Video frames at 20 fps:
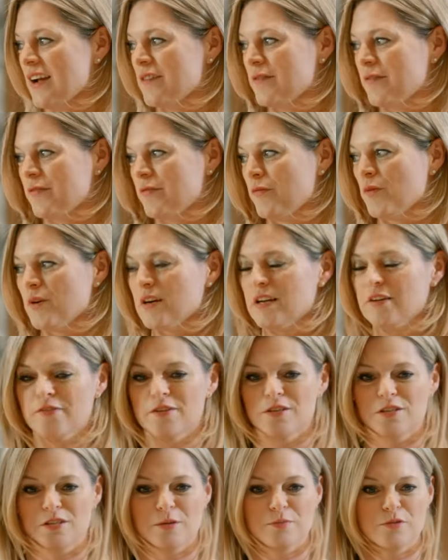I have four
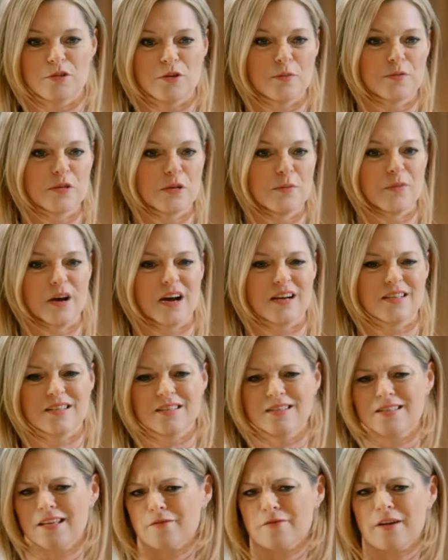different subscription
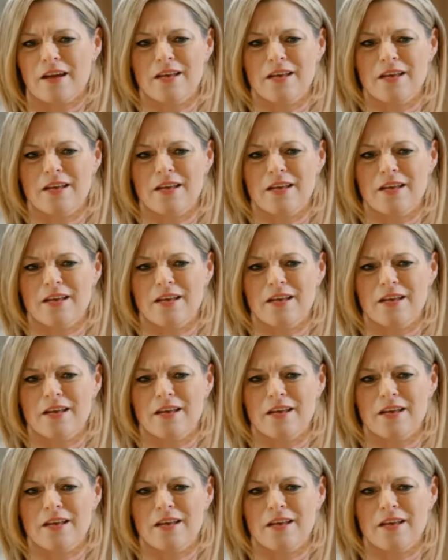boxes. They